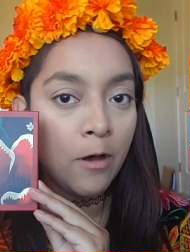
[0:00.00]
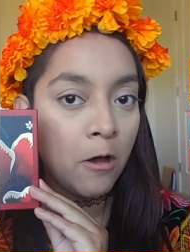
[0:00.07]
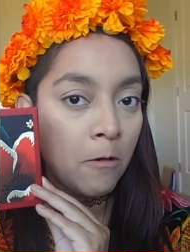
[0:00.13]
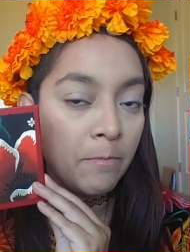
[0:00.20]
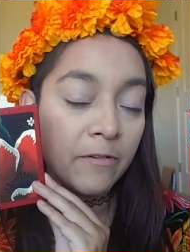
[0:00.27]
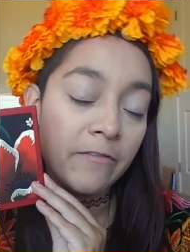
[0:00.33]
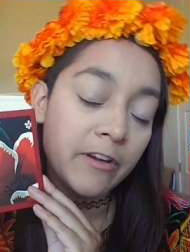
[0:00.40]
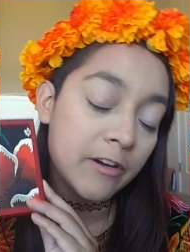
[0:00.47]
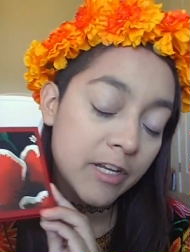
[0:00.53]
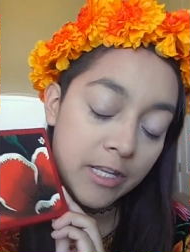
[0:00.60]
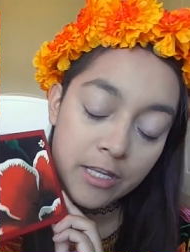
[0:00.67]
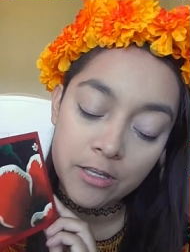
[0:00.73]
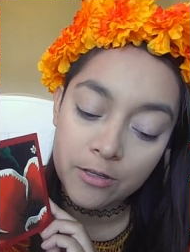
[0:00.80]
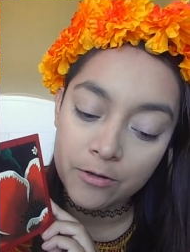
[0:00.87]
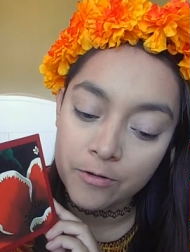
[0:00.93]
small but very
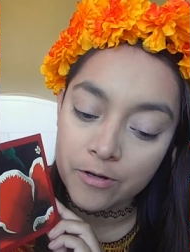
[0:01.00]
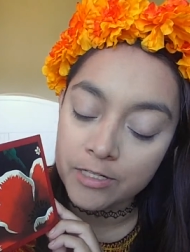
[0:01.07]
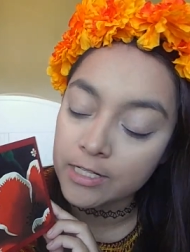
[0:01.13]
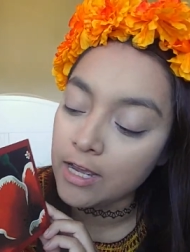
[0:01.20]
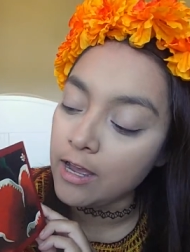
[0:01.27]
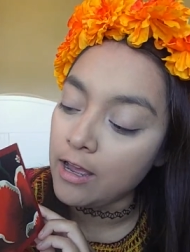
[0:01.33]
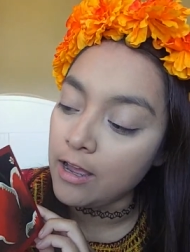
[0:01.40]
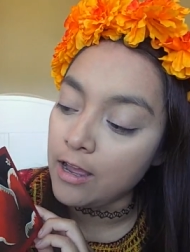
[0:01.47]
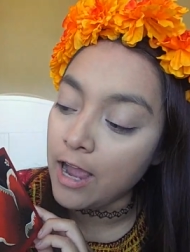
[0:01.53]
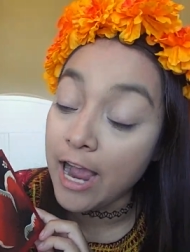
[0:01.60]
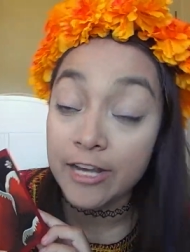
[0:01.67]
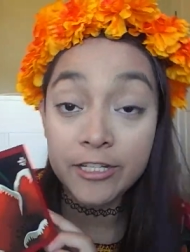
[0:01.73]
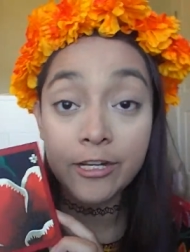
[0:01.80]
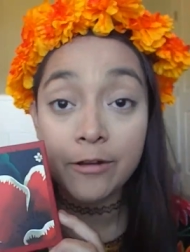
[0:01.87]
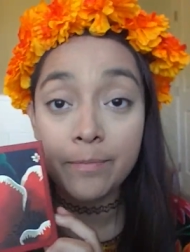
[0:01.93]
cute uh,
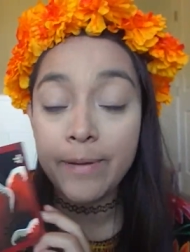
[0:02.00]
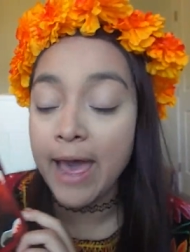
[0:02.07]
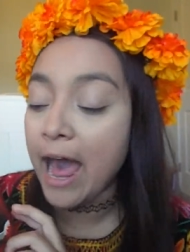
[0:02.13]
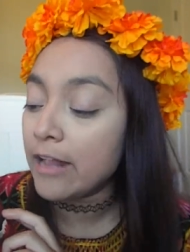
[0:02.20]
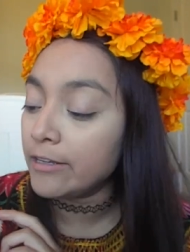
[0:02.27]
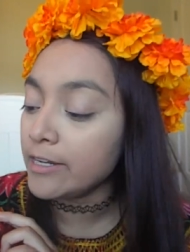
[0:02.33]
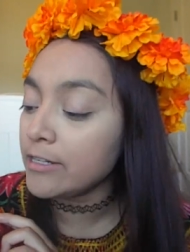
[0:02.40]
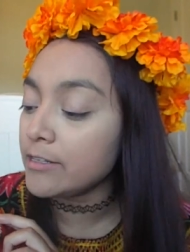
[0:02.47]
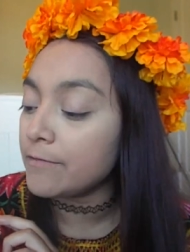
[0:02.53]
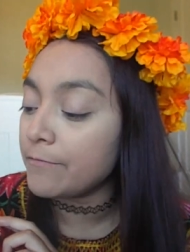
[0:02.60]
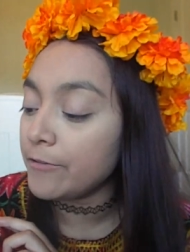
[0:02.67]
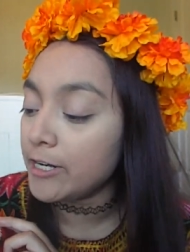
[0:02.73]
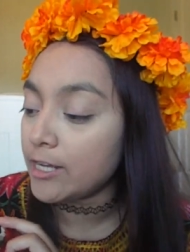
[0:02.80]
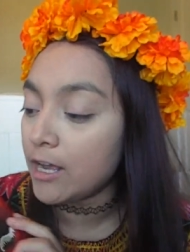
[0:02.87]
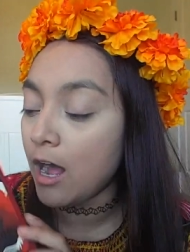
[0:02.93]
eyeshadow palette of
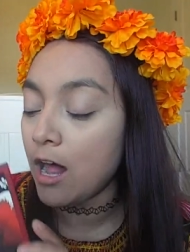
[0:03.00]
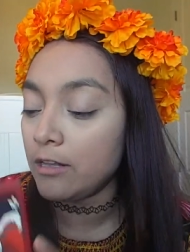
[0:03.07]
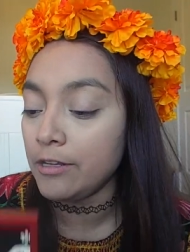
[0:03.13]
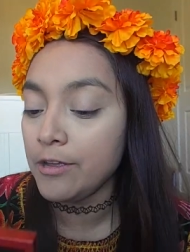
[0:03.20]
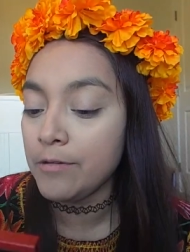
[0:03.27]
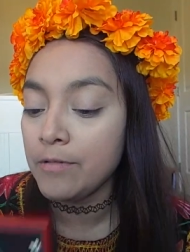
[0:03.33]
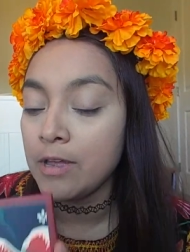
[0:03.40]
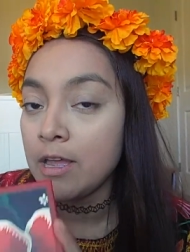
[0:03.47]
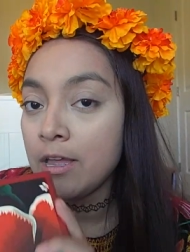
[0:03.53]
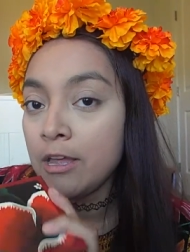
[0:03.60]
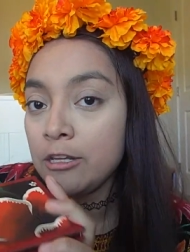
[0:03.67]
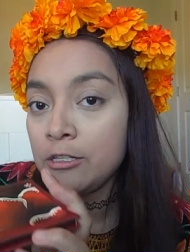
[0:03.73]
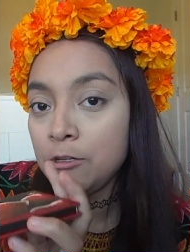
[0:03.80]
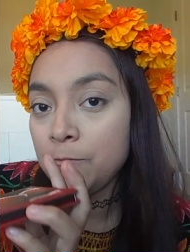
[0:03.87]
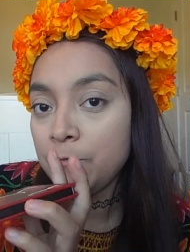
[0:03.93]
Frida Kahlo.
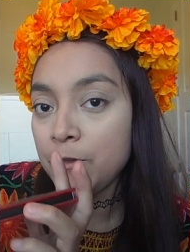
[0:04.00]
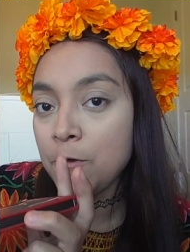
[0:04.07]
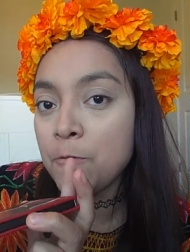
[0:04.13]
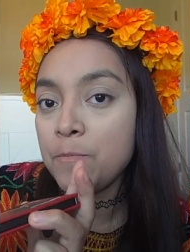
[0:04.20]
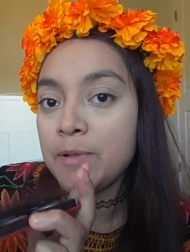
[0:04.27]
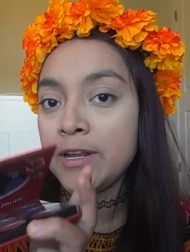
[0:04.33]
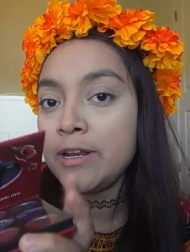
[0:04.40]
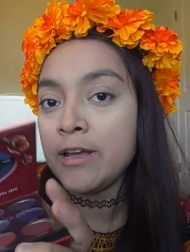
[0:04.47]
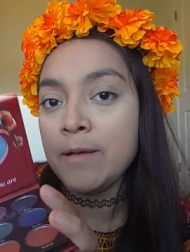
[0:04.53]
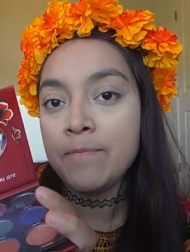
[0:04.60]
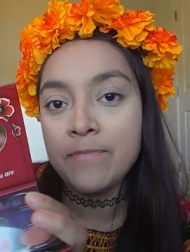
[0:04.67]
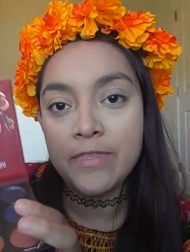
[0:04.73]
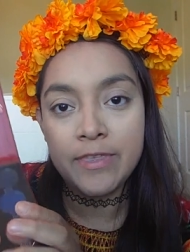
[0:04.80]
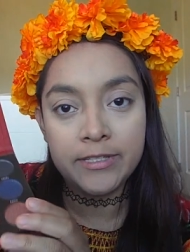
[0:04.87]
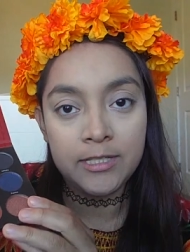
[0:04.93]
So we open it
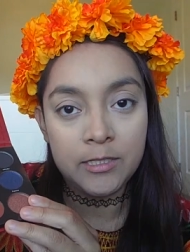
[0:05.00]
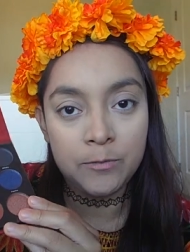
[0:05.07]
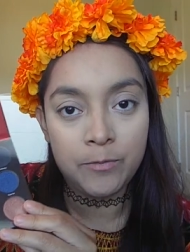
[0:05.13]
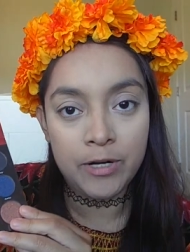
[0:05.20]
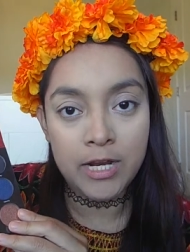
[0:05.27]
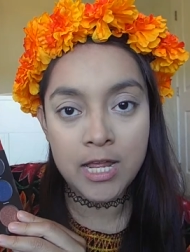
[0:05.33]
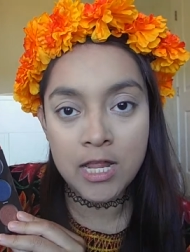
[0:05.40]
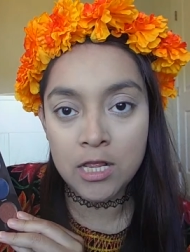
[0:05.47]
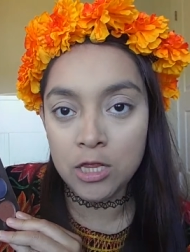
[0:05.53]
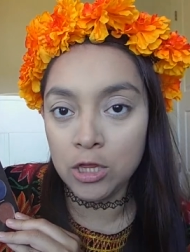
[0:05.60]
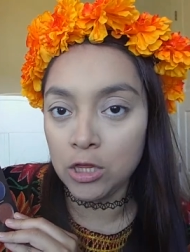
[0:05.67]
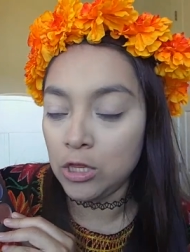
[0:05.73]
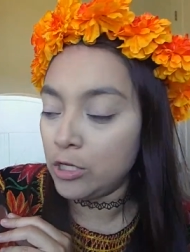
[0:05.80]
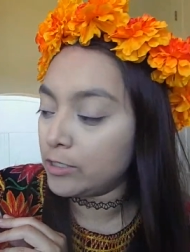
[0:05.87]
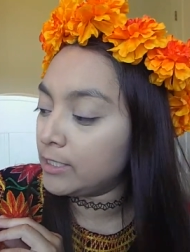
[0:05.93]
up. This is what it
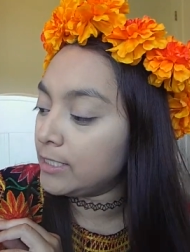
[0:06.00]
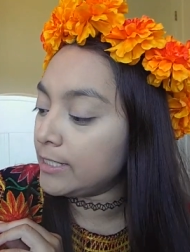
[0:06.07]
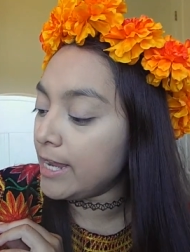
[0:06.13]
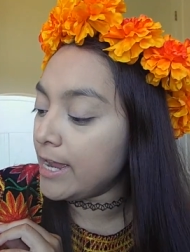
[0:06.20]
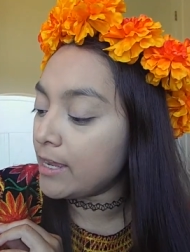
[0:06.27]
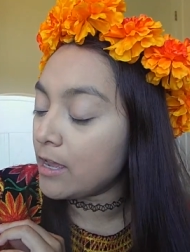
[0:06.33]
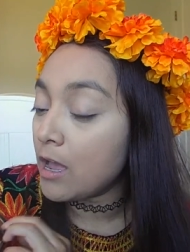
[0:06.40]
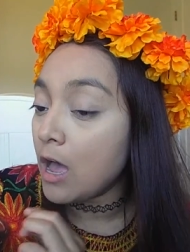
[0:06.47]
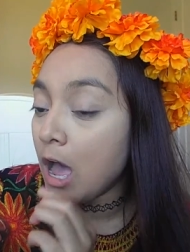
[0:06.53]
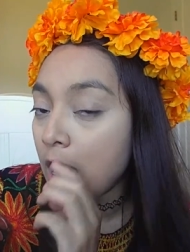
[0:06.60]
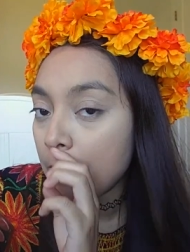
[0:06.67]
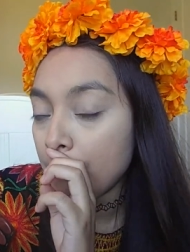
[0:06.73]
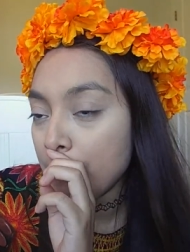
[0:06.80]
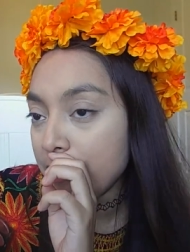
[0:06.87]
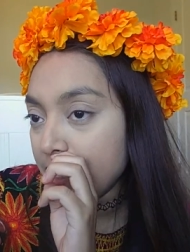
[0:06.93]
looks like.
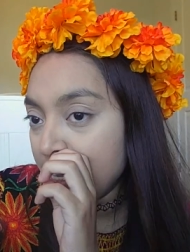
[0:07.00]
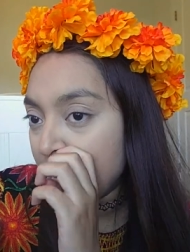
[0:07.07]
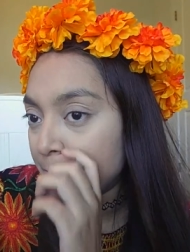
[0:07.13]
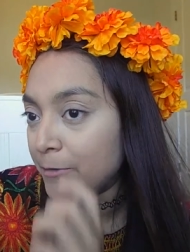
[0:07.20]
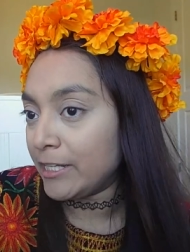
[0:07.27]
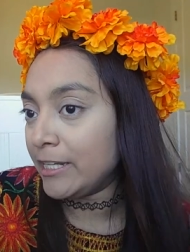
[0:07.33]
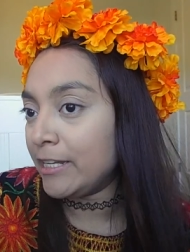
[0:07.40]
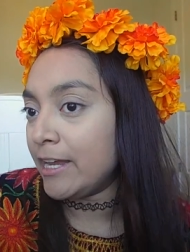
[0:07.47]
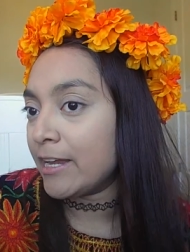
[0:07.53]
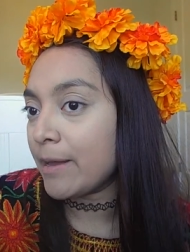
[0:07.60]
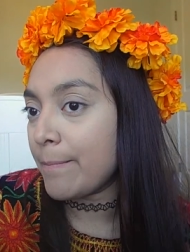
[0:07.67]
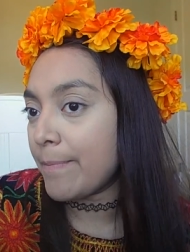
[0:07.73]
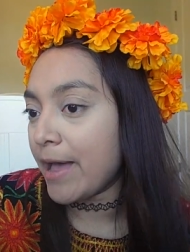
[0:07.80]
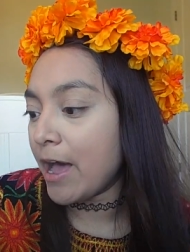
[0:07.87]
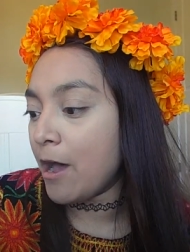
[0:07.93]
One thing I really like
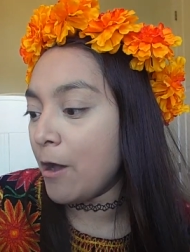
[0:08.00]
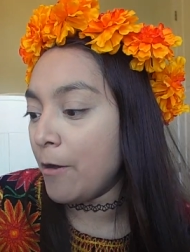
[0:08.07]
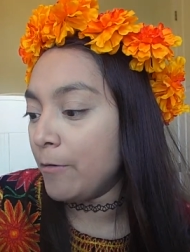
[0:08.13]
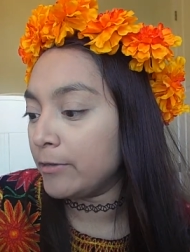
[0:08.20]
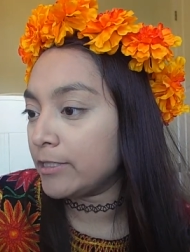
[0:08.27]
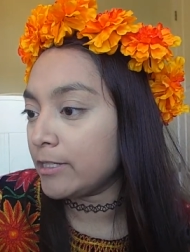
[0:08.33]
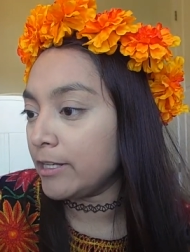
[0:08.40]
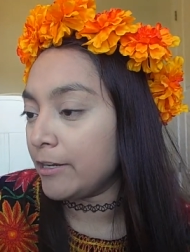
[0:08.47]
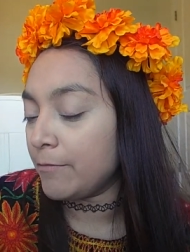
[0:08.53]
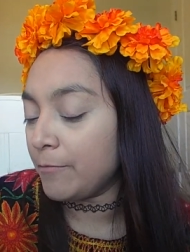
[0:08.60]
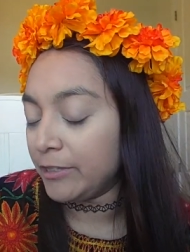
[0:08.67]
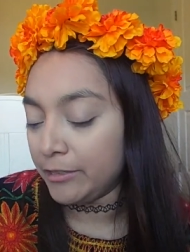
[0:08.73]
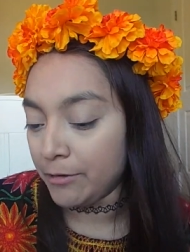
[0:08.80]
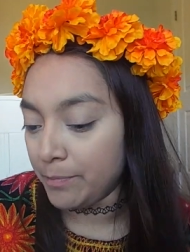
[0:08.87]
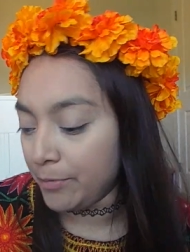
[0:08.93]
about their,
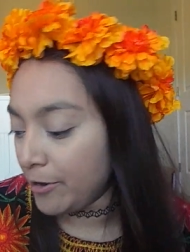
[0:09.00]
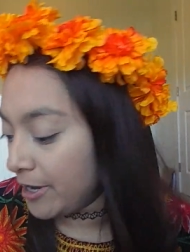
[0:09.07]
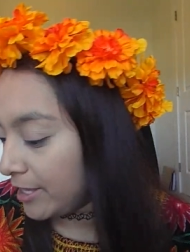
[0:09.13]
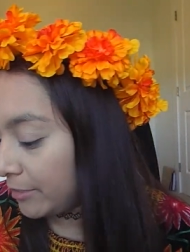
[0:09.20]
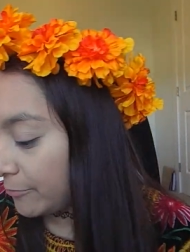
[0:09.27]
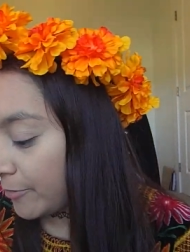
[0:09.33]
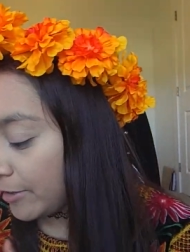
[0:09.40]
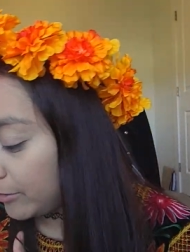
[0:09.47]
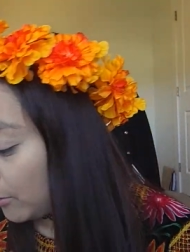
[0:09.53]
what they're putting throughout